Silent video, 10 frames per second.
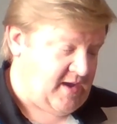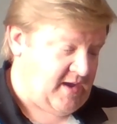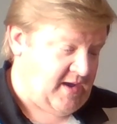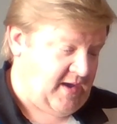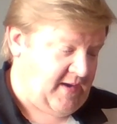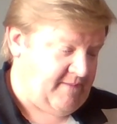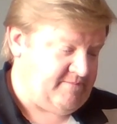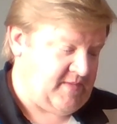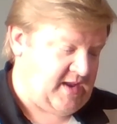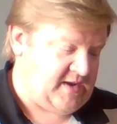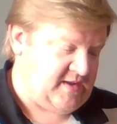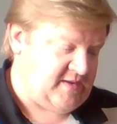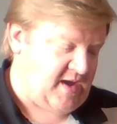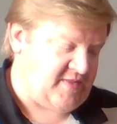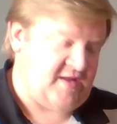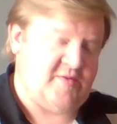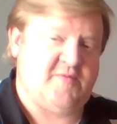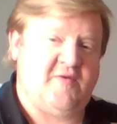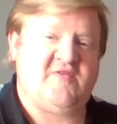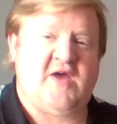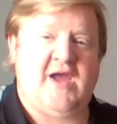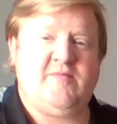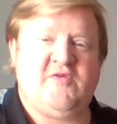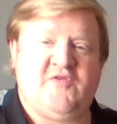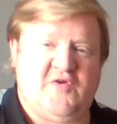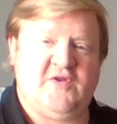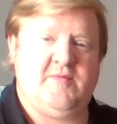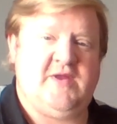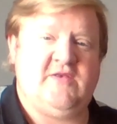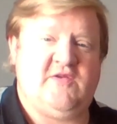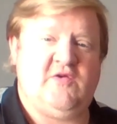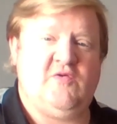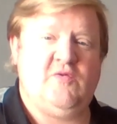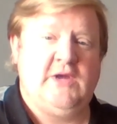And I thought it was about time to turn them into